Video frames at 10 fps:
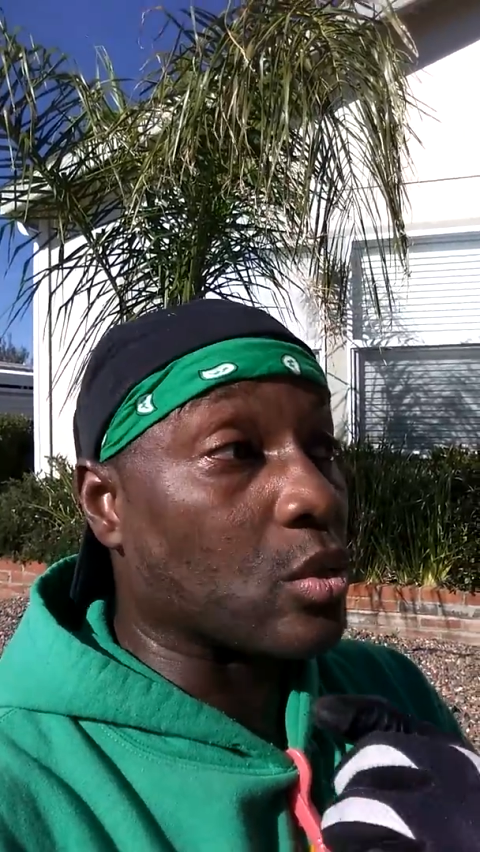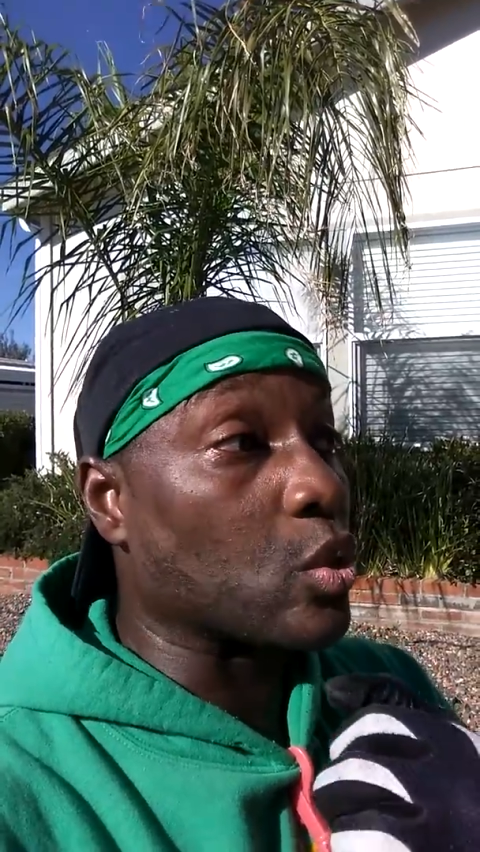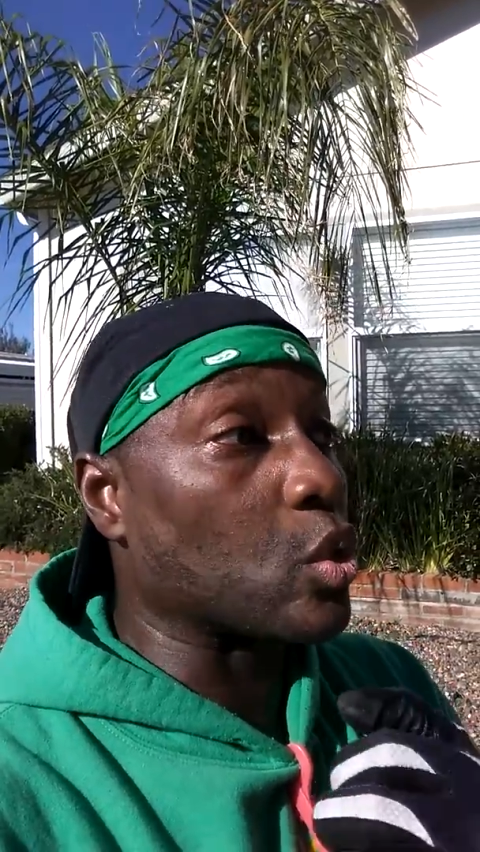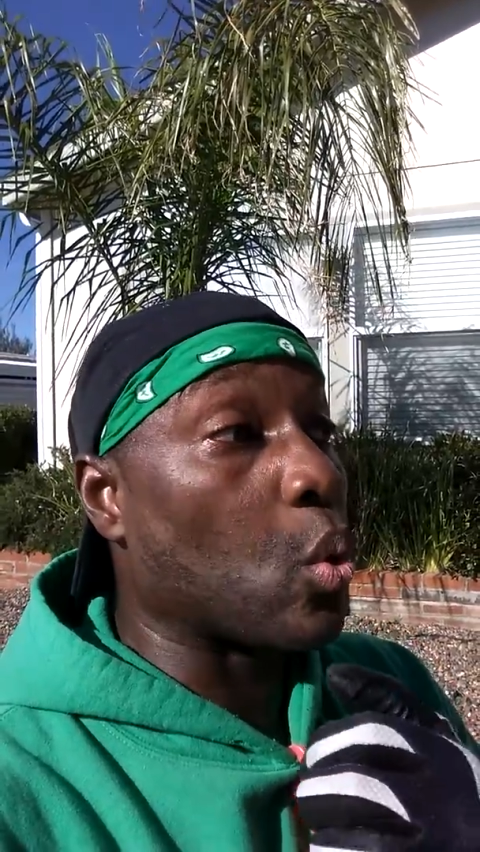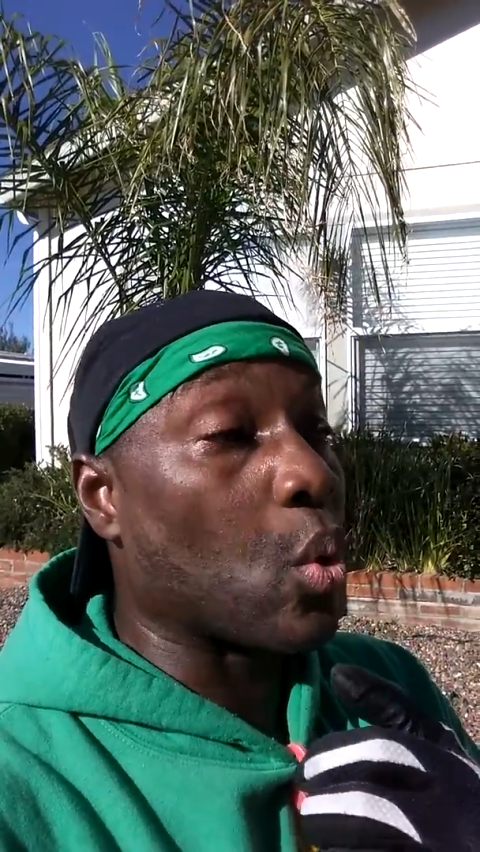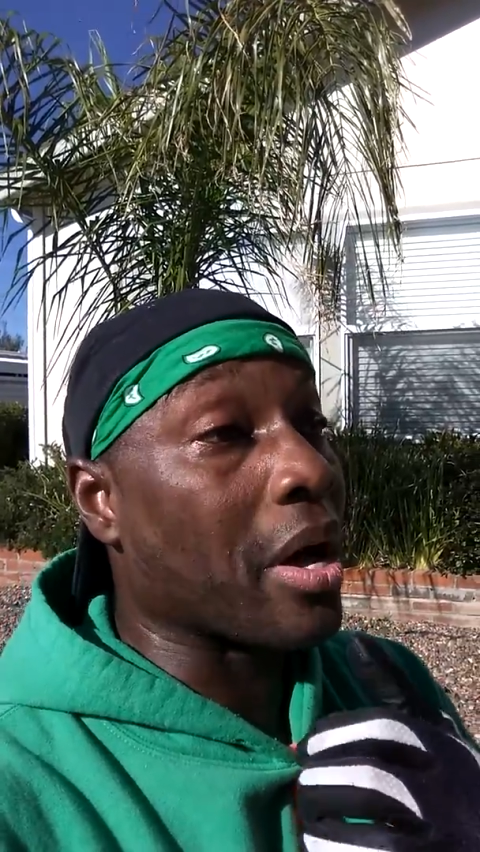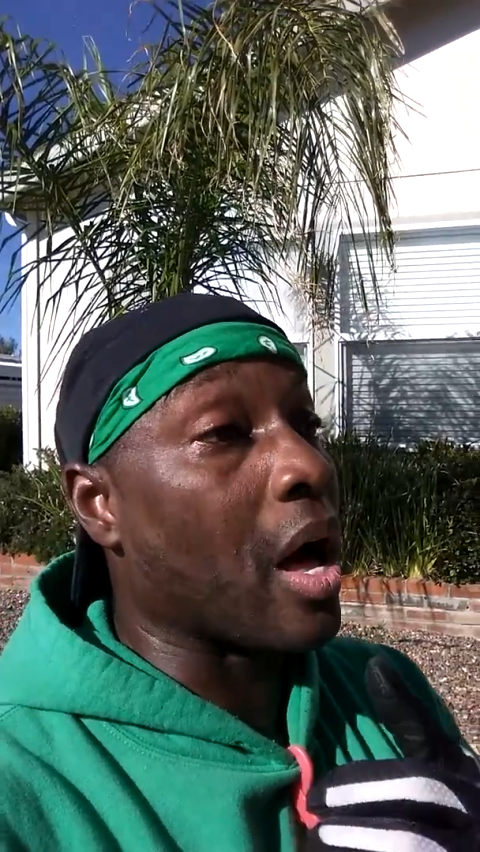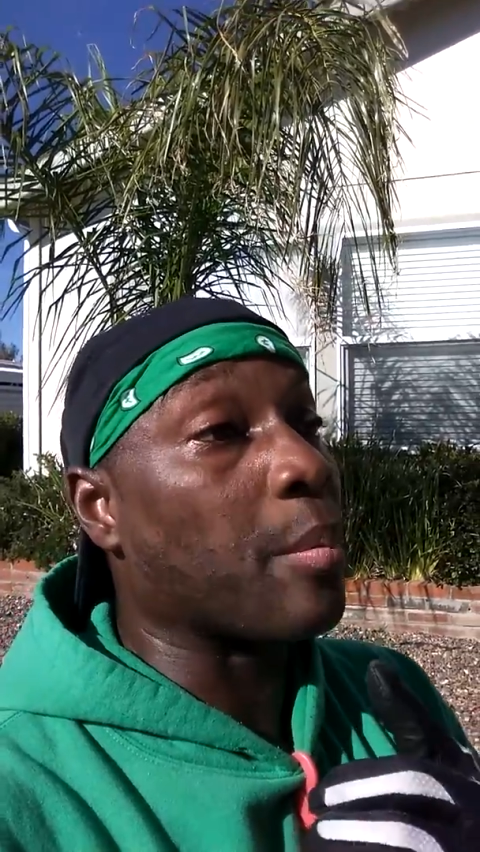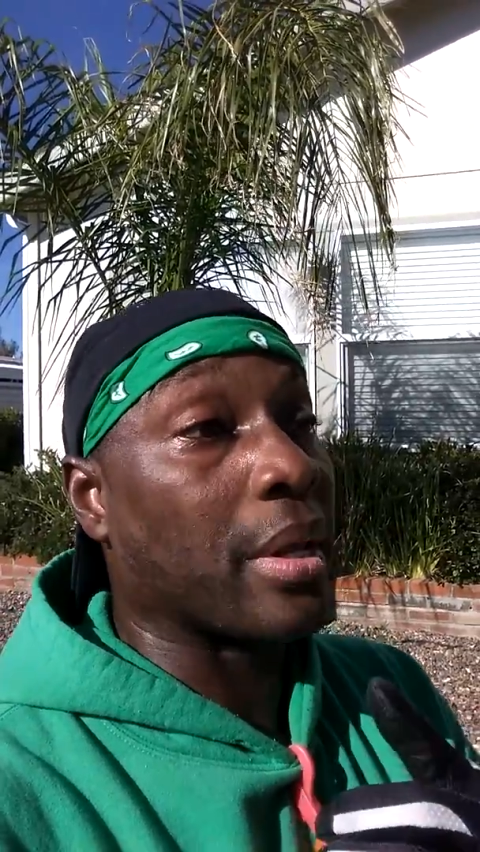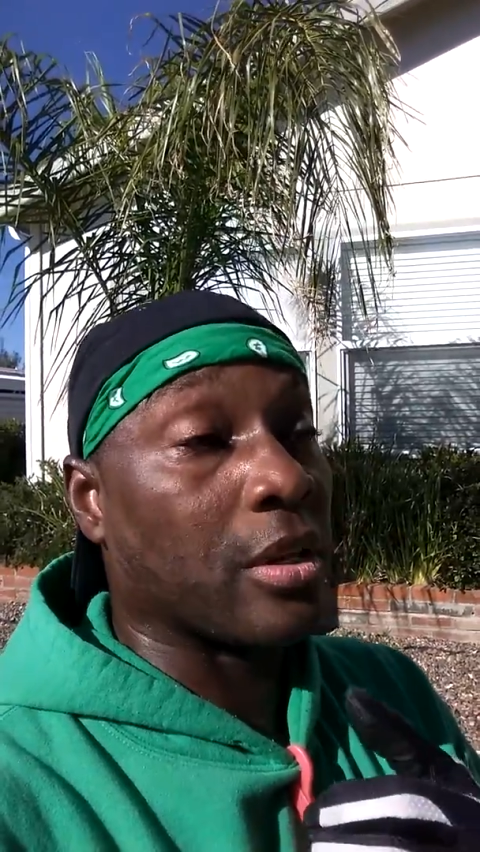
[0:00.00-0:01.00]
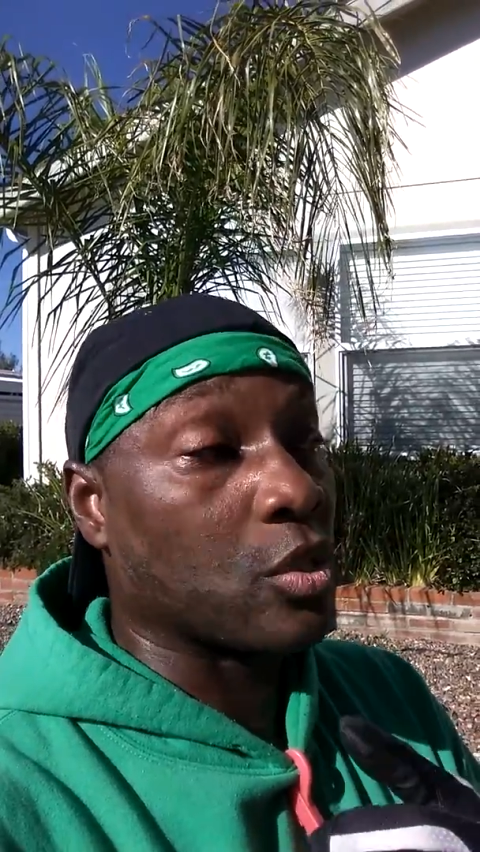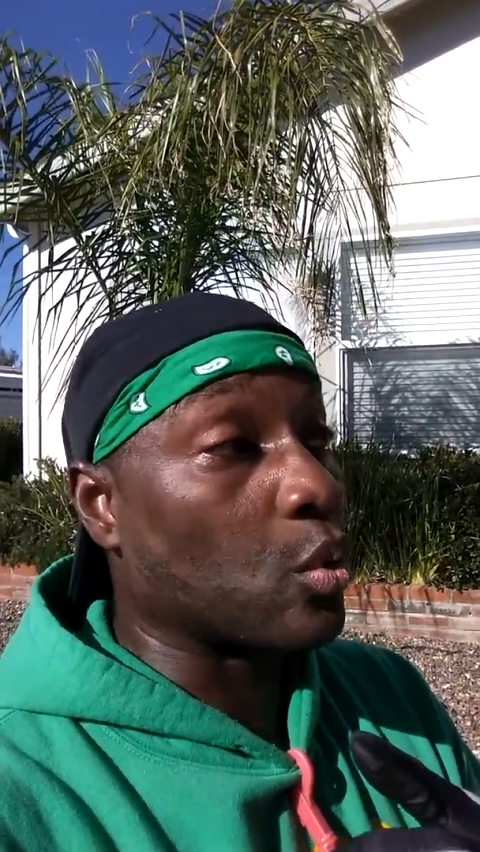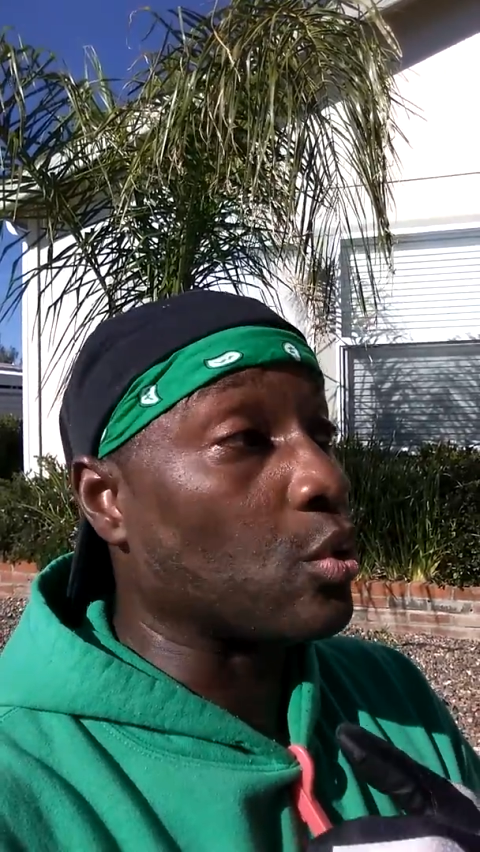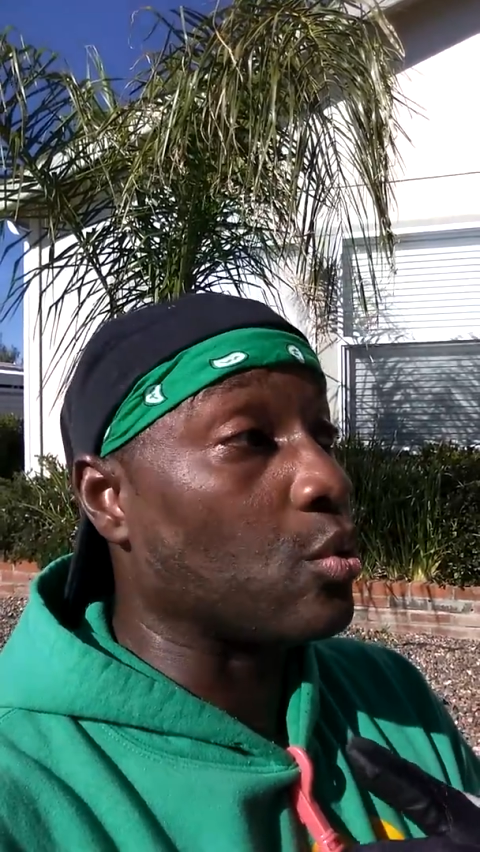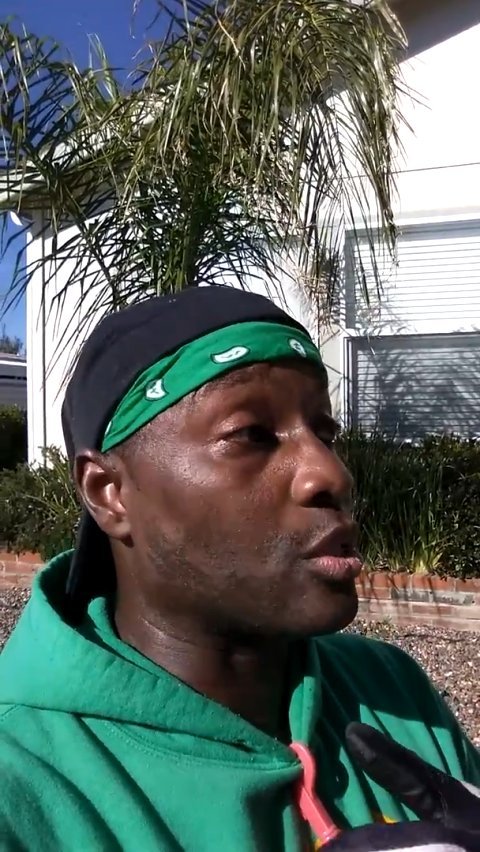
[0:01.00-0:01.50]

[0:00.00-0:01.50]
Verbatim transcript: is so common and so